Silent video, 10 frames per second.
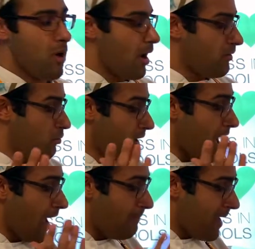when
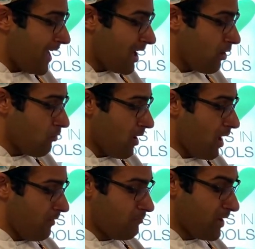I'm making
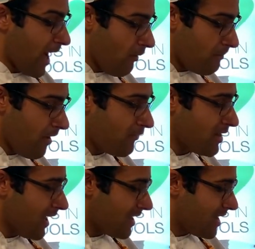a carrot muffin
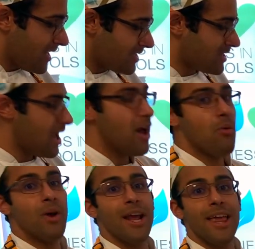like this,
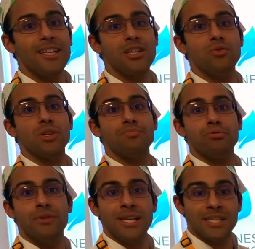what I like to do is
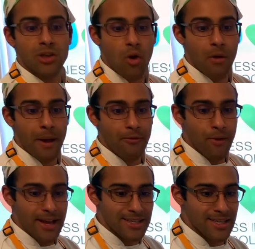pre-soak my
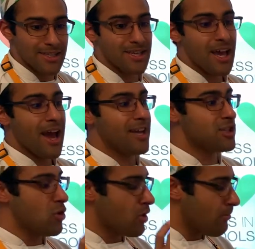raisins. I
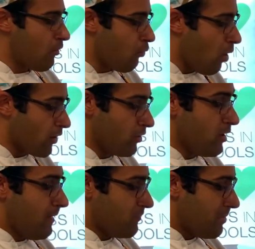soak them with water
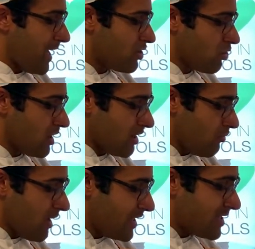to make sure that they're
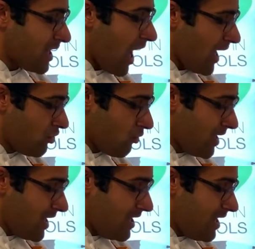nice and
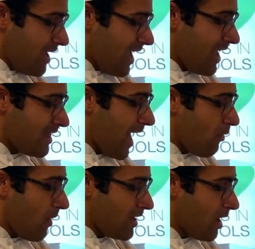hydrated, and that
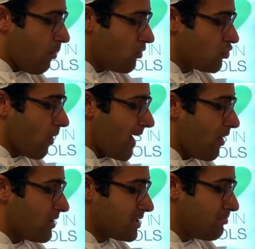way they won't dry
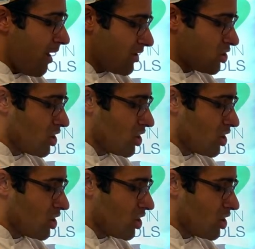out as much.